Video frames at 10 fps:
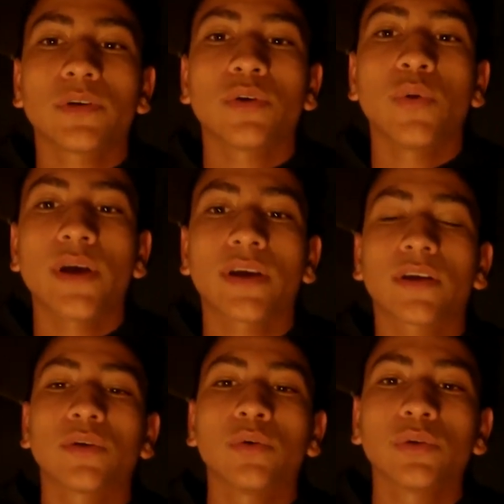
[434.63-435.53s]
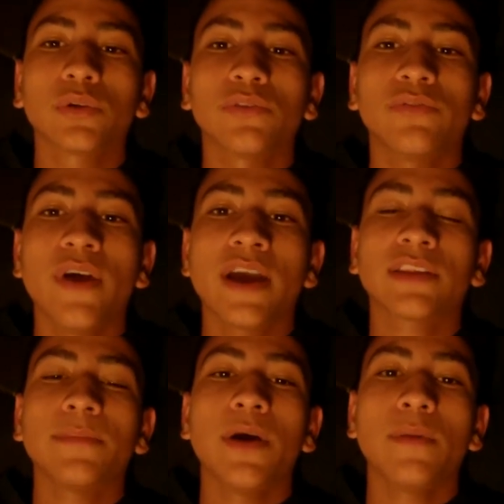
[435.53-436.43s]
Quick, cool little
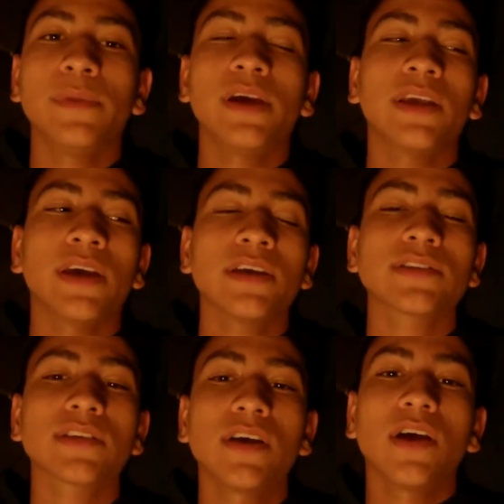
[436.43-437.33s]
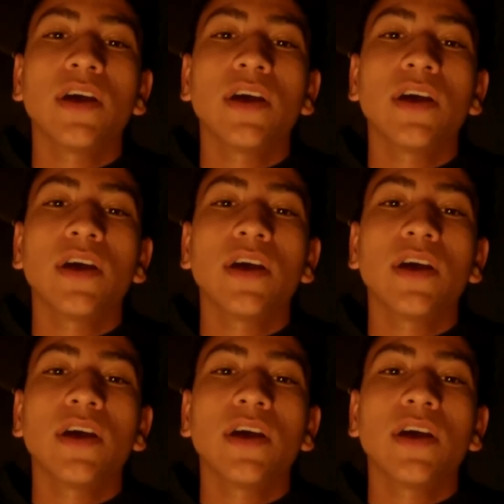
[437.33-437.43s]
fact about me, I guess.